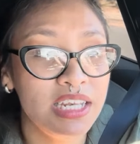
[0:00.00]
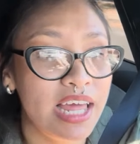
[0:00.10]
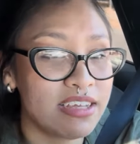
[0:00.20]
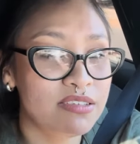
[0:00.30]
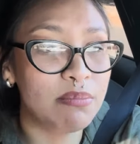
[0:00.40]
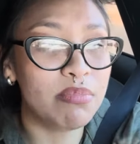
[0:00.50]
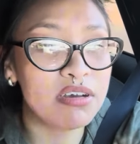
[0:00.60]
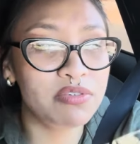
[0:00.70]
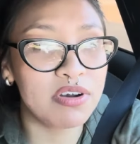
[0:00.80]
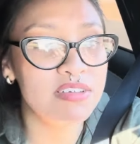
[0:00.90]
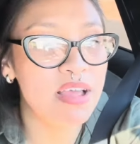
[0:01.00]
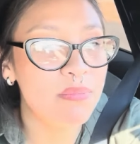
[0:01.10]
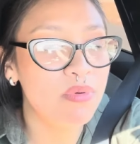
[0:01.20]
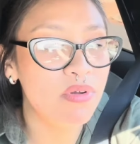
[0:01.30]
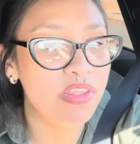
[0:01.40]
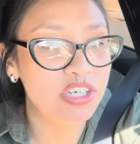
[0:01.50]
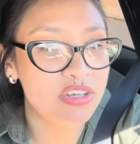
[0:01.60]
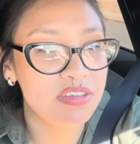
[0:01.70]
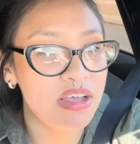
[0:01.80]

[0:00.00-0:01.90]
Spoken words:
like some books, for example, they just